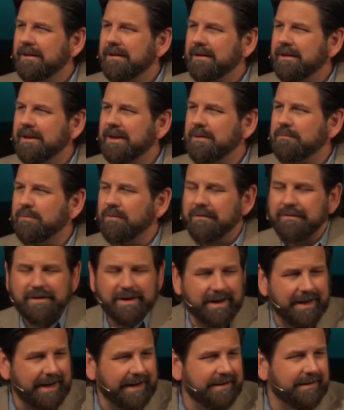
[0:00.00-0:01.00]
can
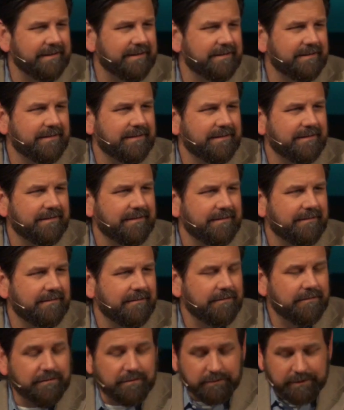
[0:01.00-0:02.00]
provide
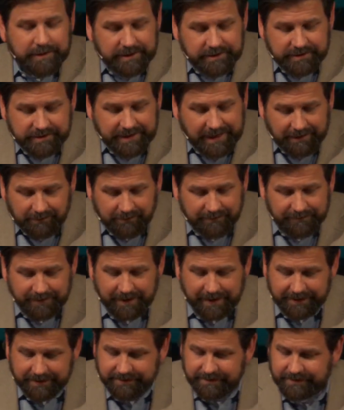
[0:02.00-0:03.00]
through his
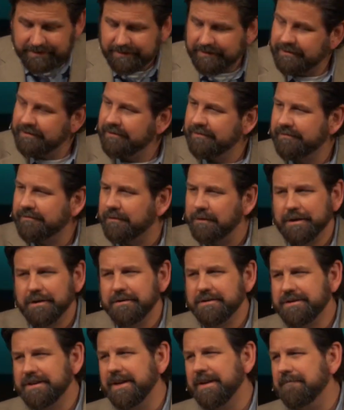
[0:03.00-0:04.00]
sacrifice for your
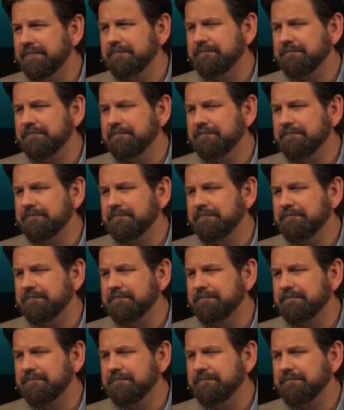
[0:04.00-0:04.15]
sin.